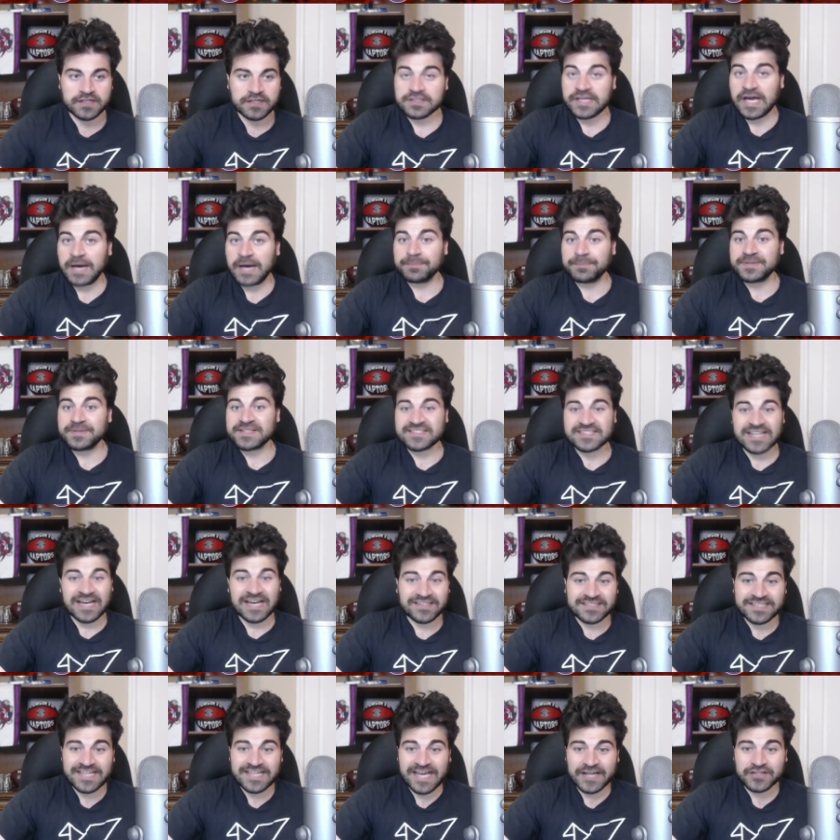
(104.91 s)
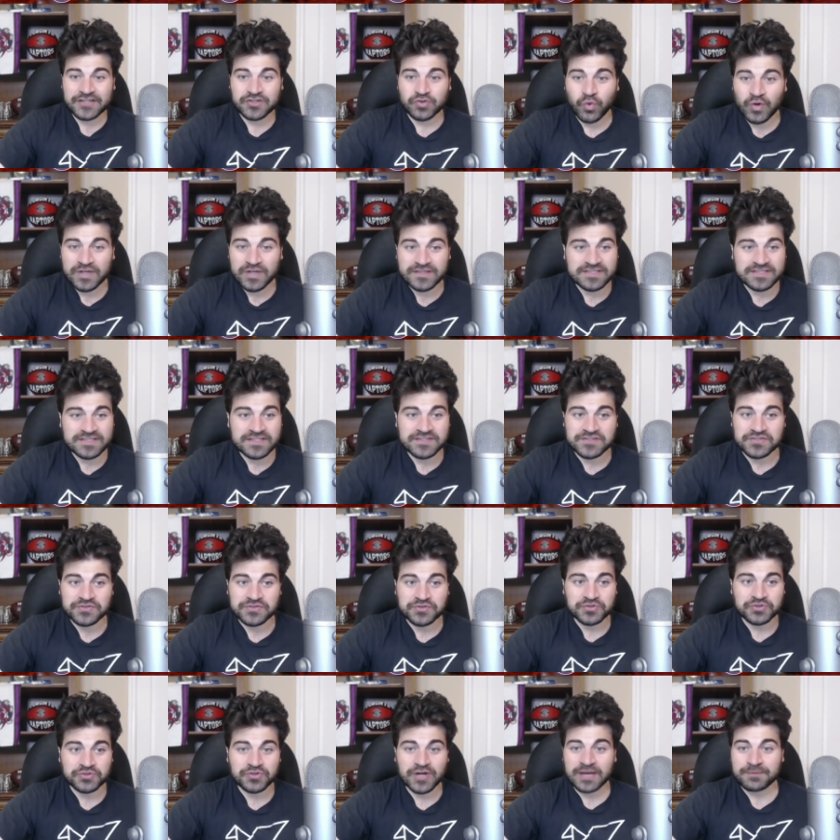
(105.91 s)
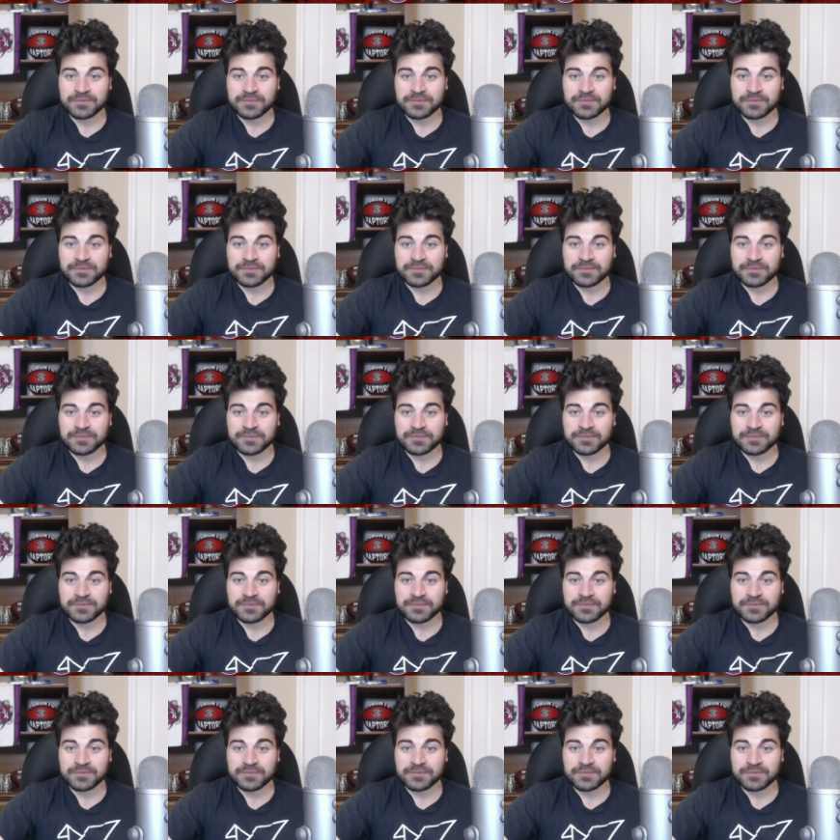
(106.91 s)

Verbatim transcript: Yeah, had 22.